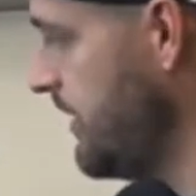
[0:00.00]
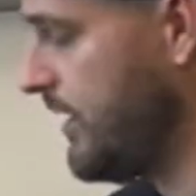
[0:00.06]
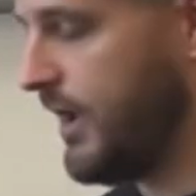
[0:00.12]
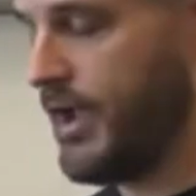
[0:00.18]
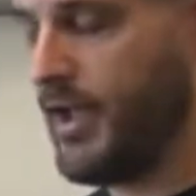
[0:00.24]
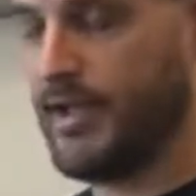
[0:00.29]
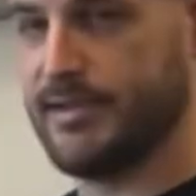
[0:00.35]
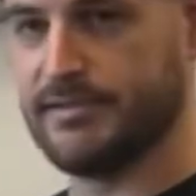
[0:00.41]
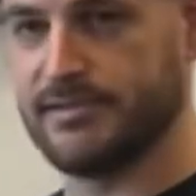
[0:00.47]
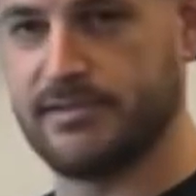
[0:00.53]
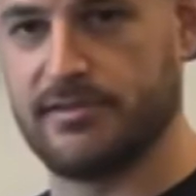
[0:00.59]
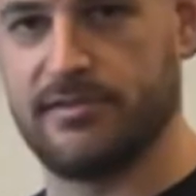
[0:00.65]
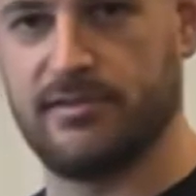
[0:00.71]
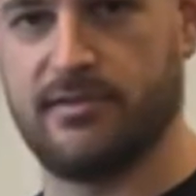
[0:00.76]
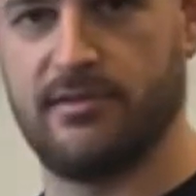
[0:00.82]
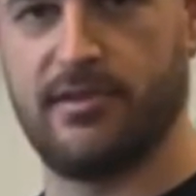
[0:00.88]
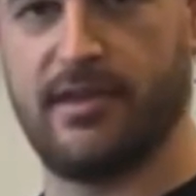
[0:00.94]
as
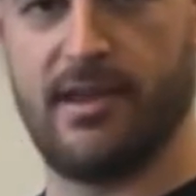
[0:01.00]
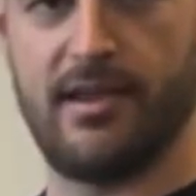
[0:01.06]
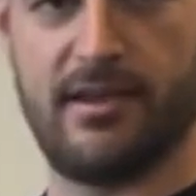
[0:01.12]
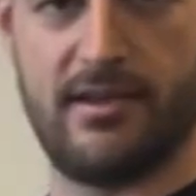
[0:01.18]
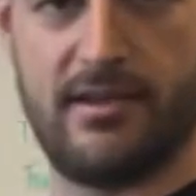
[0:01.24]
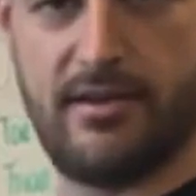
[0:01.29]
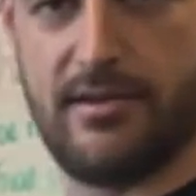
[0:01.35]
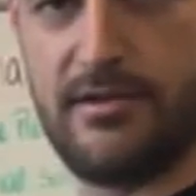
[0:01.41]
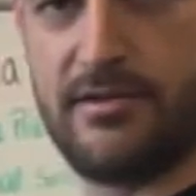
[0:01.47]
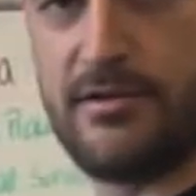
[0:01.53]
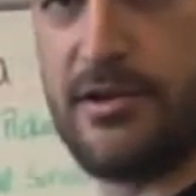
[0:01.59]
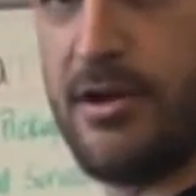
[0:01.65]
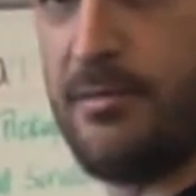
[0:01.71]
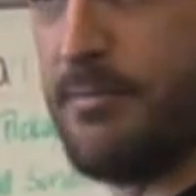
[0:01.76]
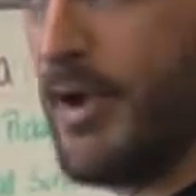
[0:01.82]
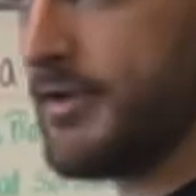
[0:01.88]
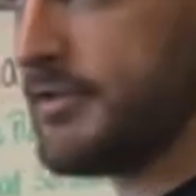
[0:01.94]
they
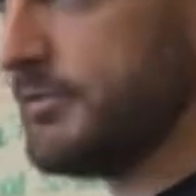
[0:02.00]
come back to